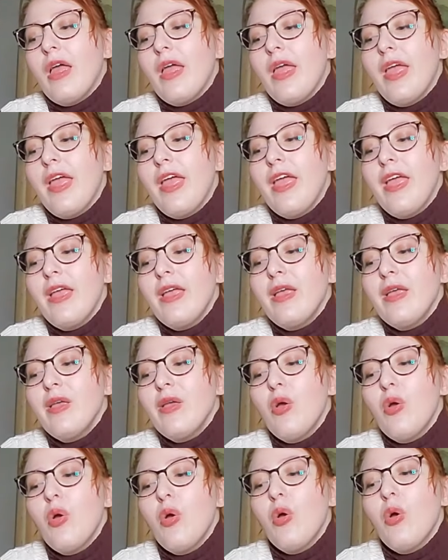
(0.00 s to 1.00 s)

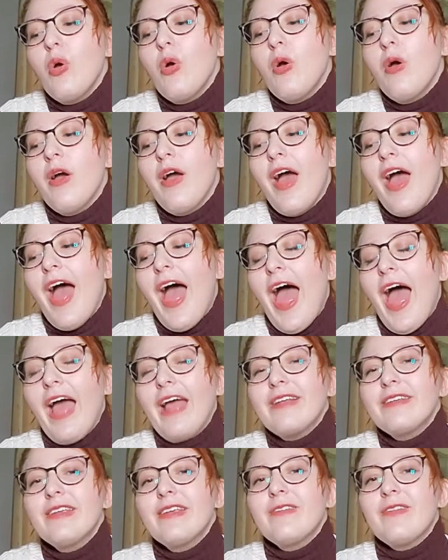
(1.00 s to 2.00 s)
he
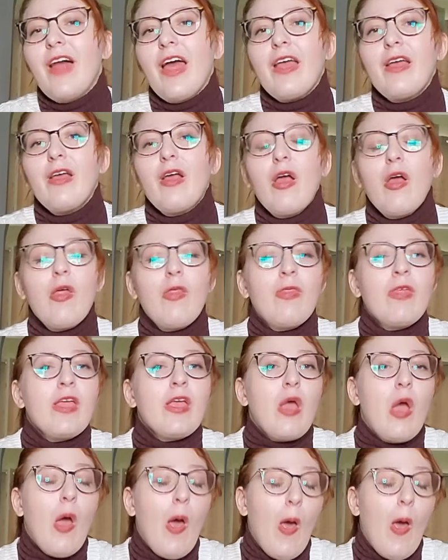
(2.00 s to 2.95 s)
acted like the